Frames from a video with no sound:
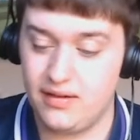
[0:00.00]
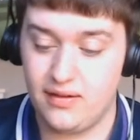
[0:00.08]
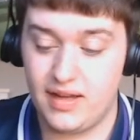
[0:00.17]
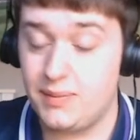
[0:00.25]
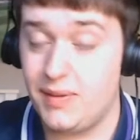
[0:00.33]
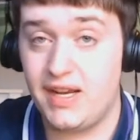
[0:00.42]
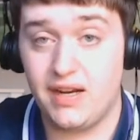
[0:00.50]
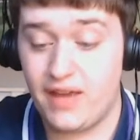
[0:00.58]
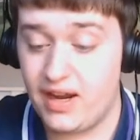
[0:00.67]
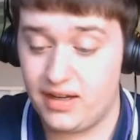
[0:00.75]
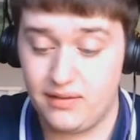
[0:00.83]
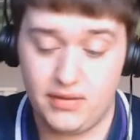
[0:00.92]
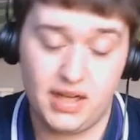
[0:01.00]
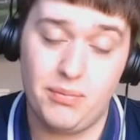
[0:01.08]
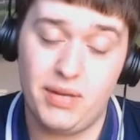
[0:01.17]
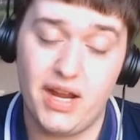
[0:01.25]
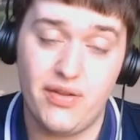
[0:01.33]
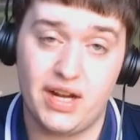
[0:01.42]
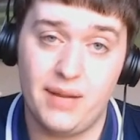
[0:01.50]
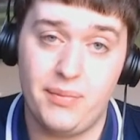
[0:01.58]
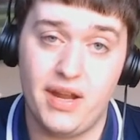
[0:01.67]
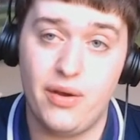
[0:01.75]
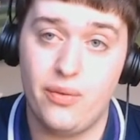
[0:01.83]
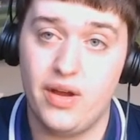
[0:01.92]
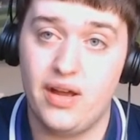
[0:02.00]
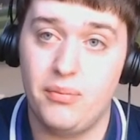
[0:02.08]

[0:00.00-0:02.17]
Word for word: And, and speaking of that, I can I can play you the clip now.